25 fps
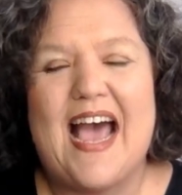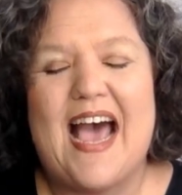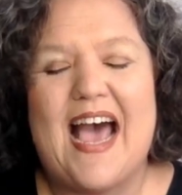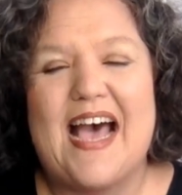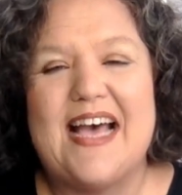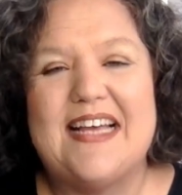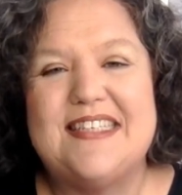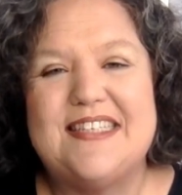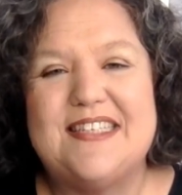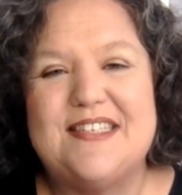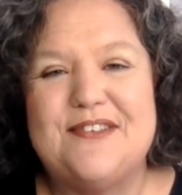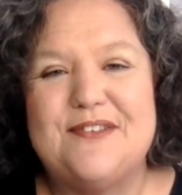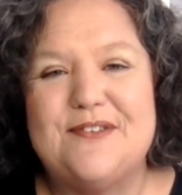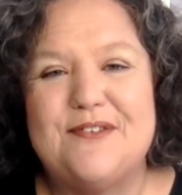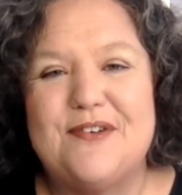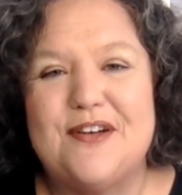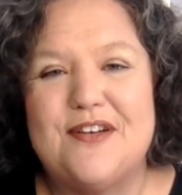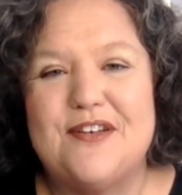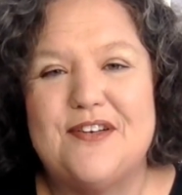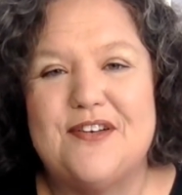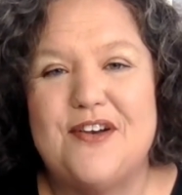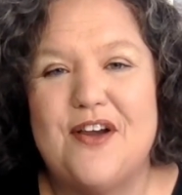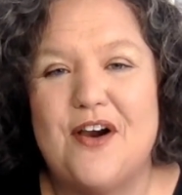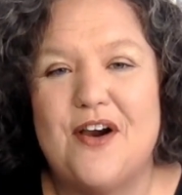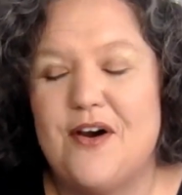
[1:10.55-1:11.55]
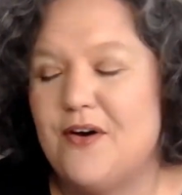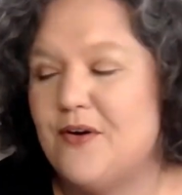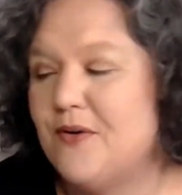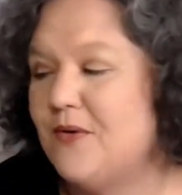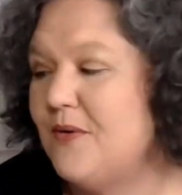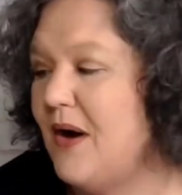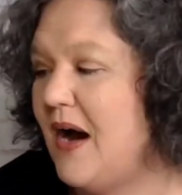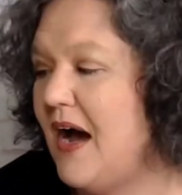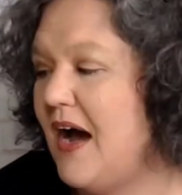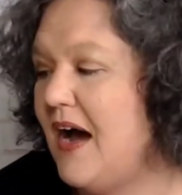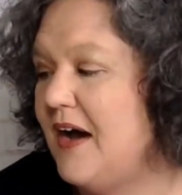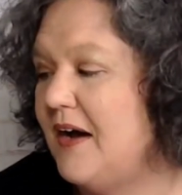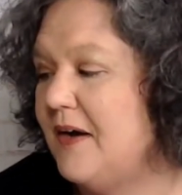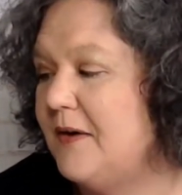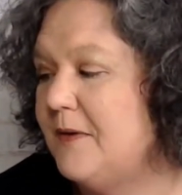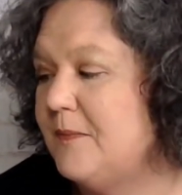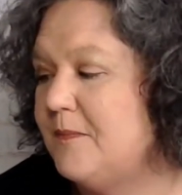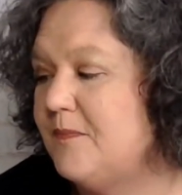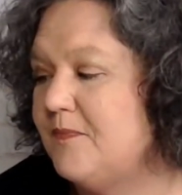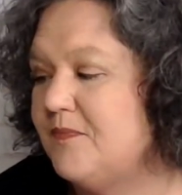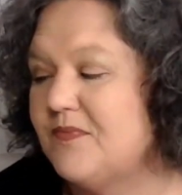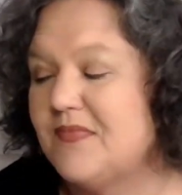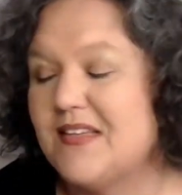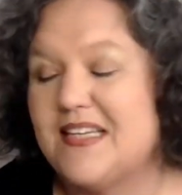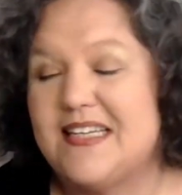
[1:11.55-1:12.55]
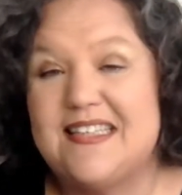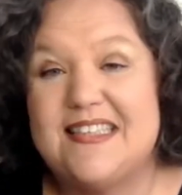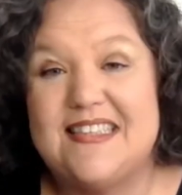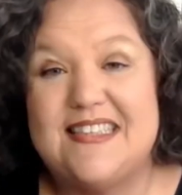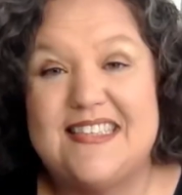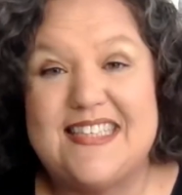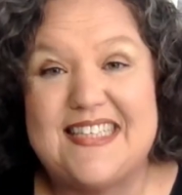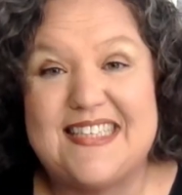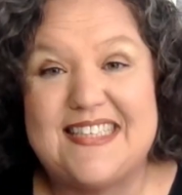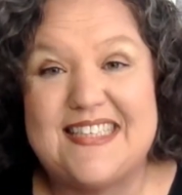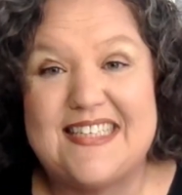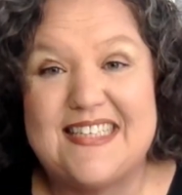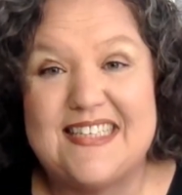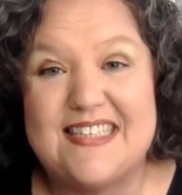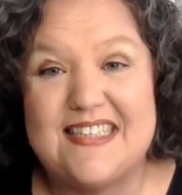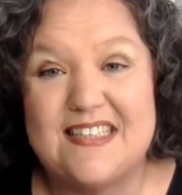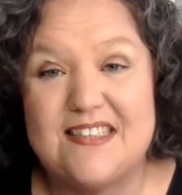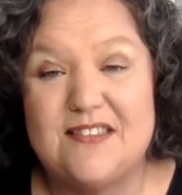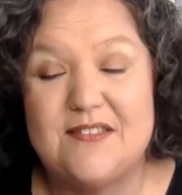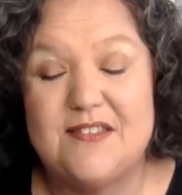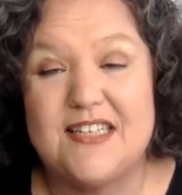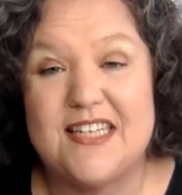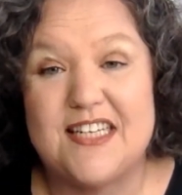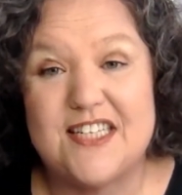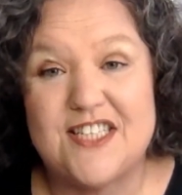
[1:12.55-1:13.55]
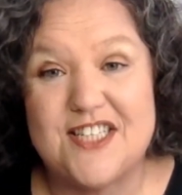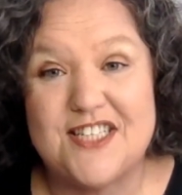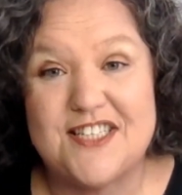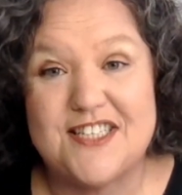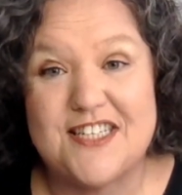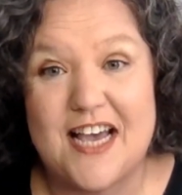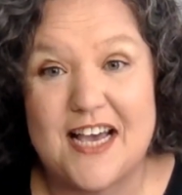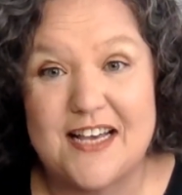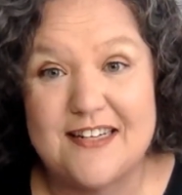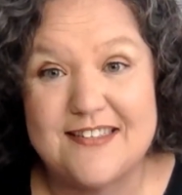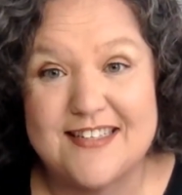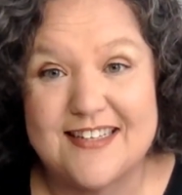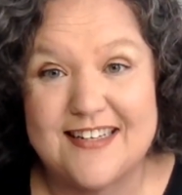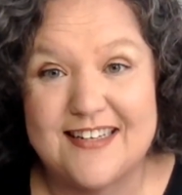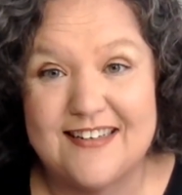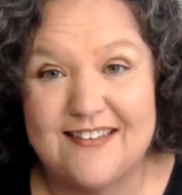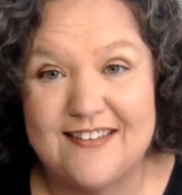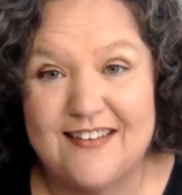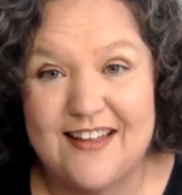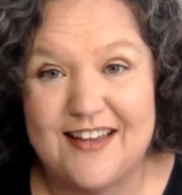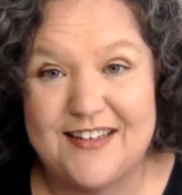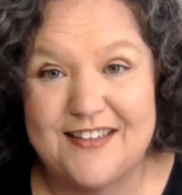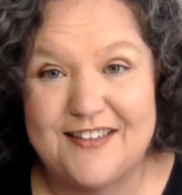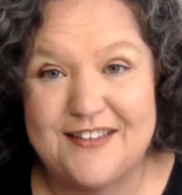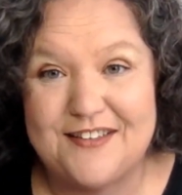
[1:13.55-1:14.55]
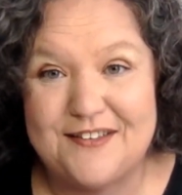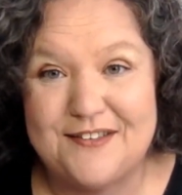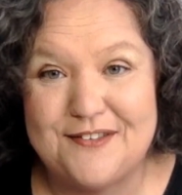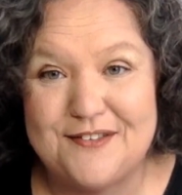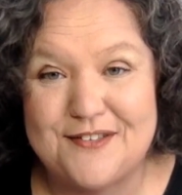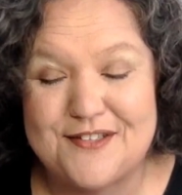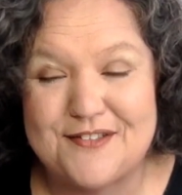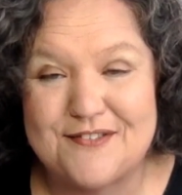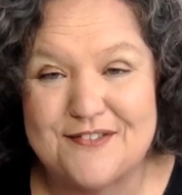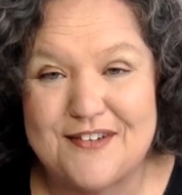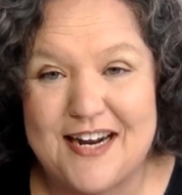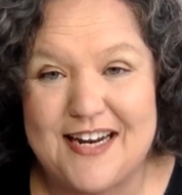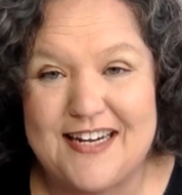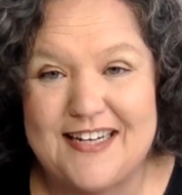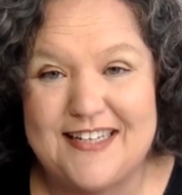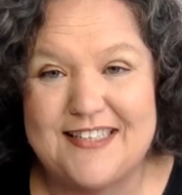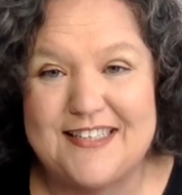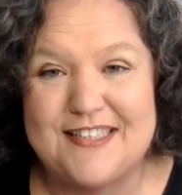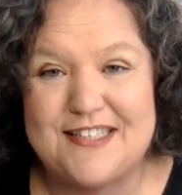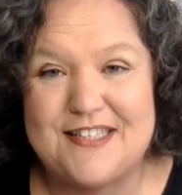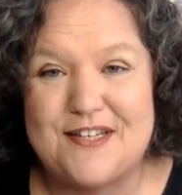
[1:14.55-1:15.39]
As you know, kitchen towels get a lot of use, right?